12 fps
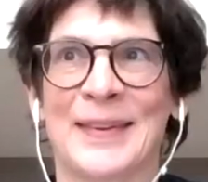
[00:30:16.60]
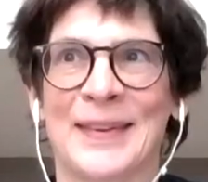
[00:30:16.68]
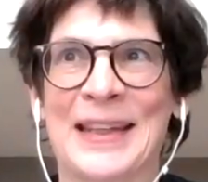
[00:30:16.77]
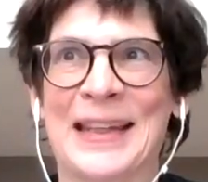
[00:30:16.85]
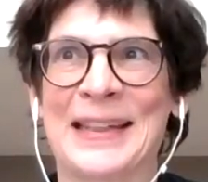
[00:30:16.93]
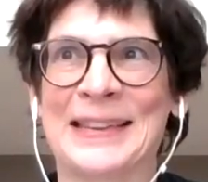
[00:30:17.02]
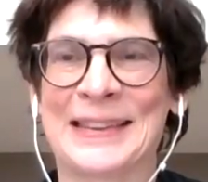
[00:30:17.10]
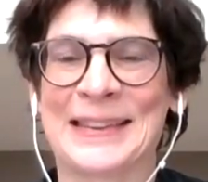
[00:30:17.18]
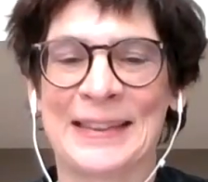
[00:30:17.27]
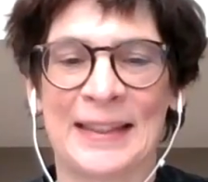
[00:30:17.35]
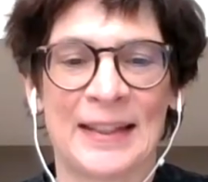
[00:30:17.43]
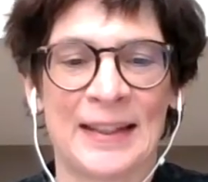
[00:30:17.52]
Thanks.
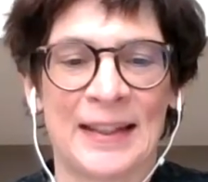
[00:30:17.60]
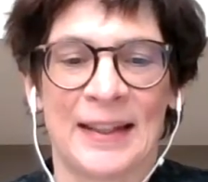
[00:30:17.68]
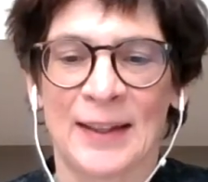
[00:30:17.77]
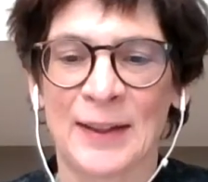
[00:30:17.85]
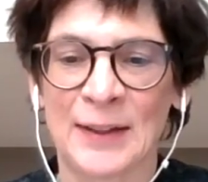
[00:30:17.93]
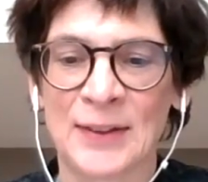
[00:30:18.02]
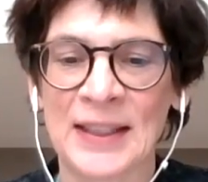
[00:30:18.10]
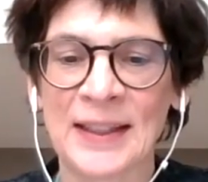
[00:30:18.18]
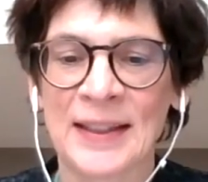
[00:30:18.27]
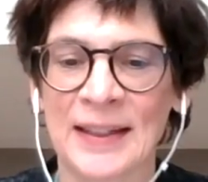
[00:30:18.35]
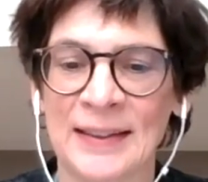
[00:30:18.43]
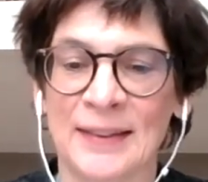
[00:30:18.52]
Dear
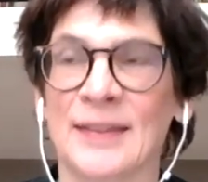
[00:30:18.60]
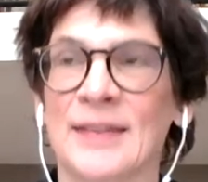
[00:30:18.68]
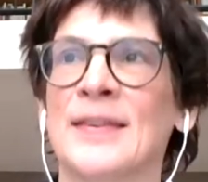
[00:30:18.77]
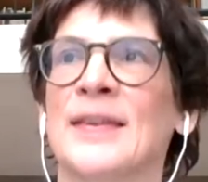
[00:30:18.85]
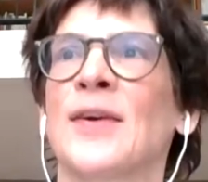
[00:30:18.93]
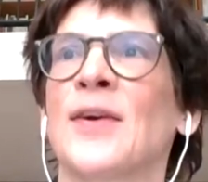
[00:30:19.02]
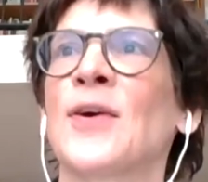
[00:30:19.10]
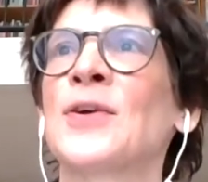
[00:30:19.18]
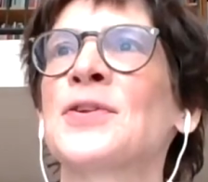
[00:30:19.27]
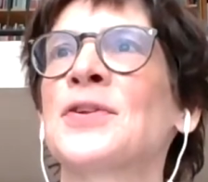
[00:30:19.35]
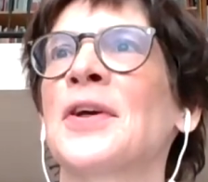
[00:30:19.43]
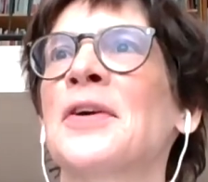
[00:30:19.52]
candidates,
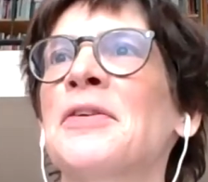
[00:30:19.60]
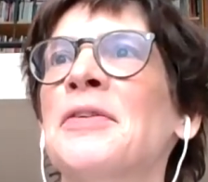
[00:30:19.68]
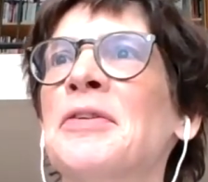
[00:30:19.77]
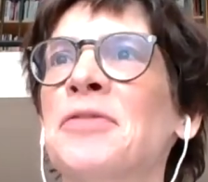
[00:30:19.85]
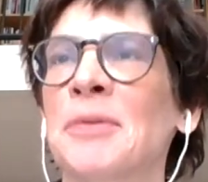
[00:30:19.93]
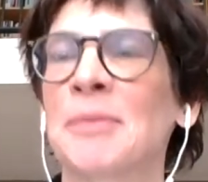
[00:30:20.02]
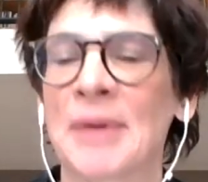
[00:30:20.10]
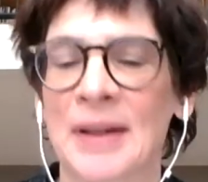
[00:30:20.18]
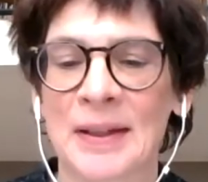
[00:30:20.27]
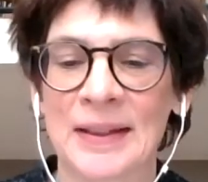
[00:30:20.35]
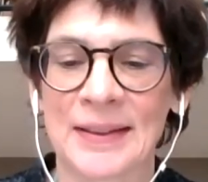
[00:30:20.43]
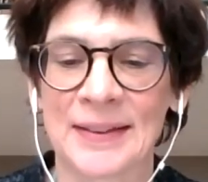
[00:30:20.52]
also from
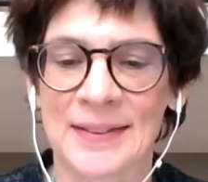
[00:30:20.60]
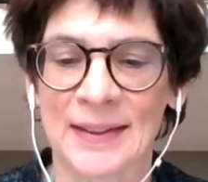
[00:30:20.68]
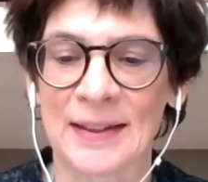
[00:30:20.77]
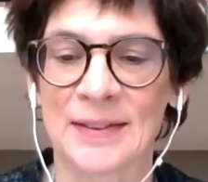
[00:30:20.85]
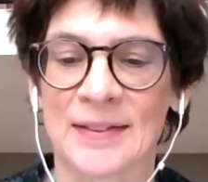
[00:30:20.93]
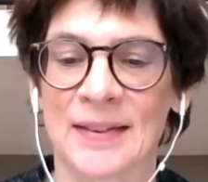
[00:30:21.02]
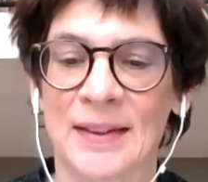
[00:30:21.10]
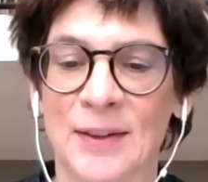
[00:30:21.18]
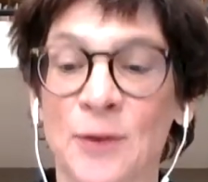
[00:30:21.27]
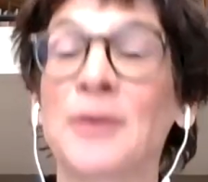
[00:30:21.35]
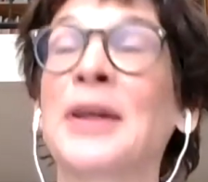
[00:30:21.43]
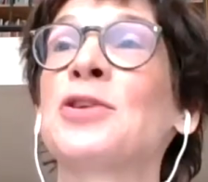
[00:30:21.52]
my side,
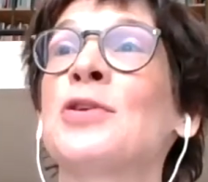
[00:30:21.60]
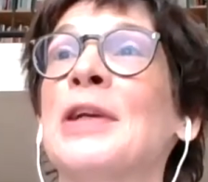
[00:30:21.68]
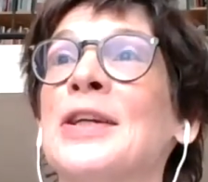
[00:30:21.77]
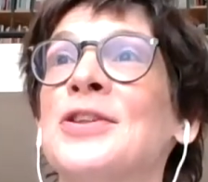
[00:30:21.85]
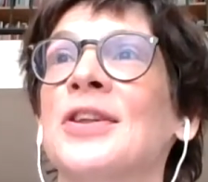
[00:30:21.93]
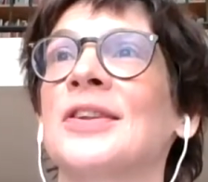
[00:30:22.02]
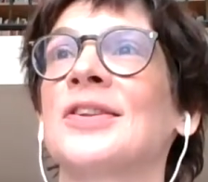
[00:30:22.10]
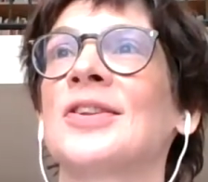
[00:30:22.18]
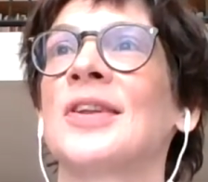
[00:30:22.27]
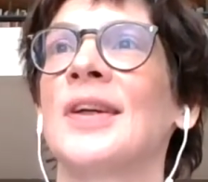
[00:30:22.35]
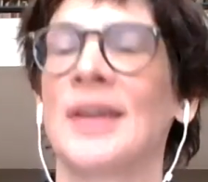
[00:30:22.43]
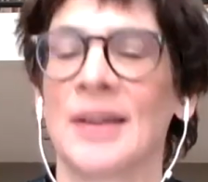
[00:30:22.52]

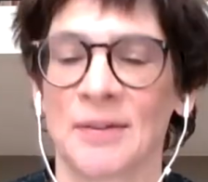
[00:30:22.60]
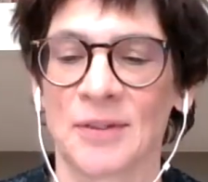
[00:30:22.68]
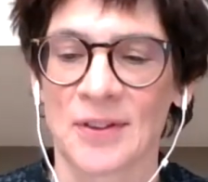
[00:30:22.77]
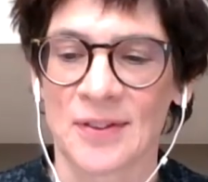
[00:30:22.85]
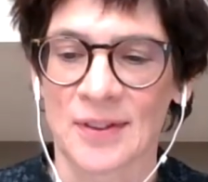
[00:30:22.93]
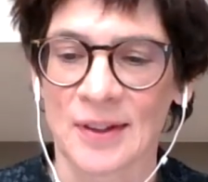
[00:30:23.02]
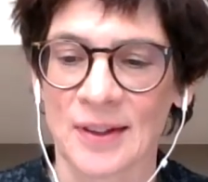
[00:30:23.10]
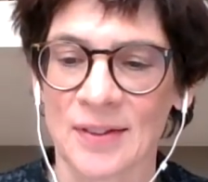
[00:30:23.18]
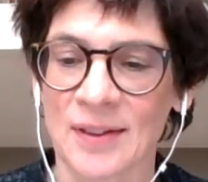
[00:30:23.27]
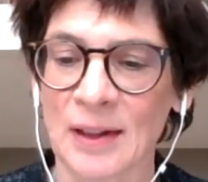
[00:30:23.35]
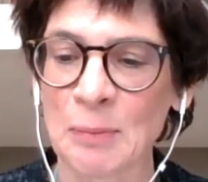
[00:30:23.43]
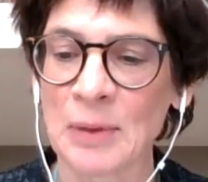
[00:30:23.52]
congratulations with a
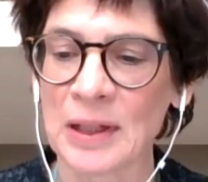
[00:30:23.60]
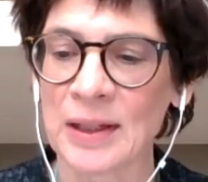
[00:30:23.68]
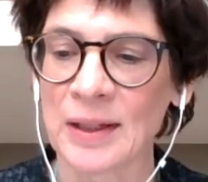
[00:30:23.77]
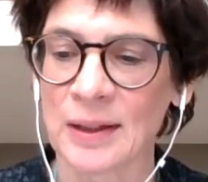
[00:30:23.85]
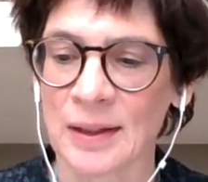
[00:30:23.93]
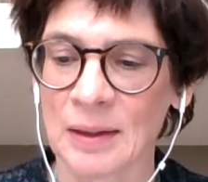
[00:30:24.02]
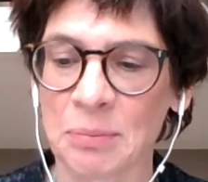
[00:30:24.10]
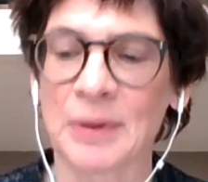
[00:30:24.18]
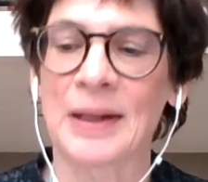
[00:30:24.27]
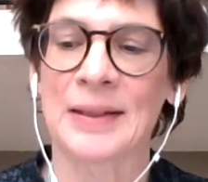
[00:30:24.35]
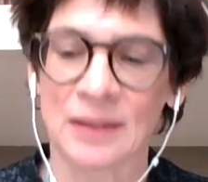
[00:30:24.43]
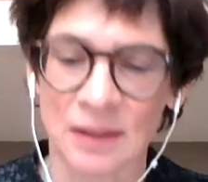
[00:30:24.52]
timely,
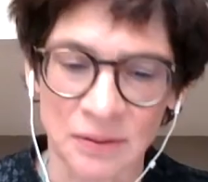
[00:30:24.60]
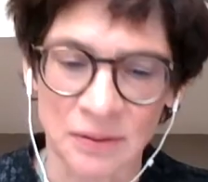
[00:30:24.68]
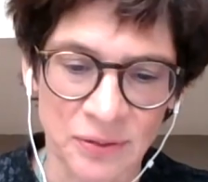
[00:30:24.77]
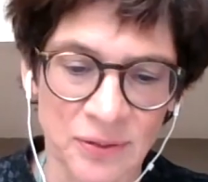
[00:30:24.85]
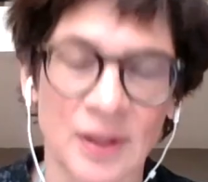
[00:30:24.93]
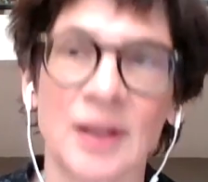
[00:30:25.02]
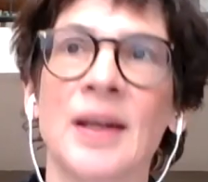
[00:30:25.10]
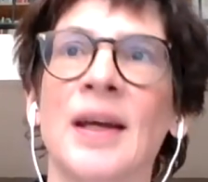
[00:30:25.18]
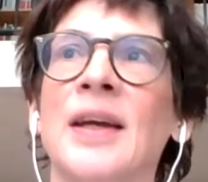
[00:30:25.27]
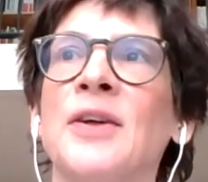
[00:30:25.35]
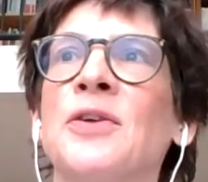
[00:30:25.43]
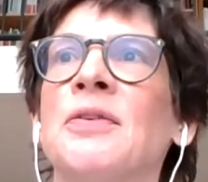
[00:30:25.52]
impressive,
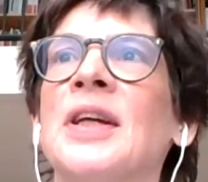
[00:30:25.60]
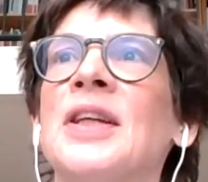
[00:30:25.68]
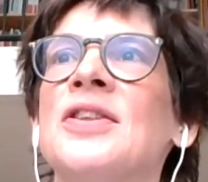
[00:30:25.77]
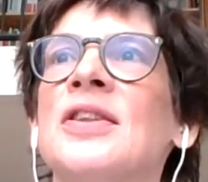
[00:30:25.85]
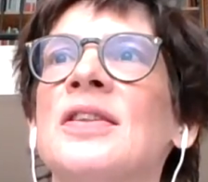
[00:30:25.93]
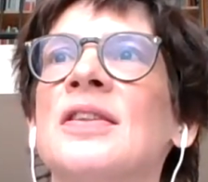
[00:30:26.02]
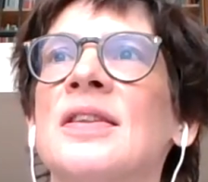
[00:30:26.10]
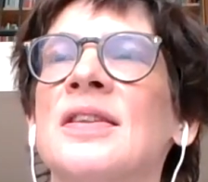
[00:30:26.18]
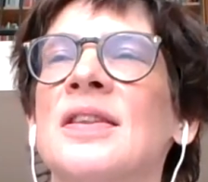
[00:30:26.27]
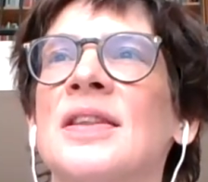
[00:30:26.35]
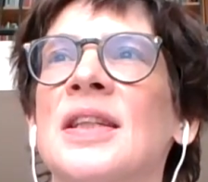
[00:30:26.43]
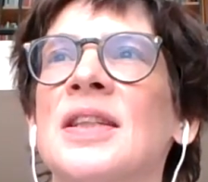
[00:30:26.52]
and courageous
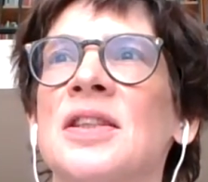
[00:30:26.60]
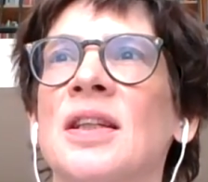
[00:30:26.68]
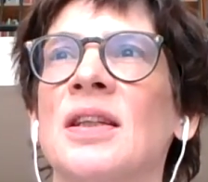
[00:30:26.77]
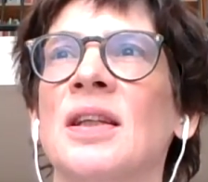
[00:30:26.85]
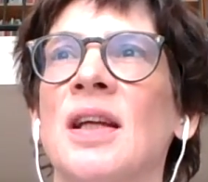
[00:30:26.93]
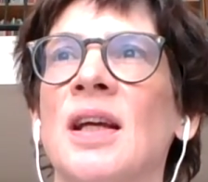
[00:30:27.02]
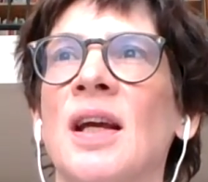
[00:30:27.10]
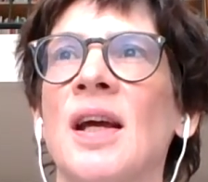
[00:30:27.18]
dissertation.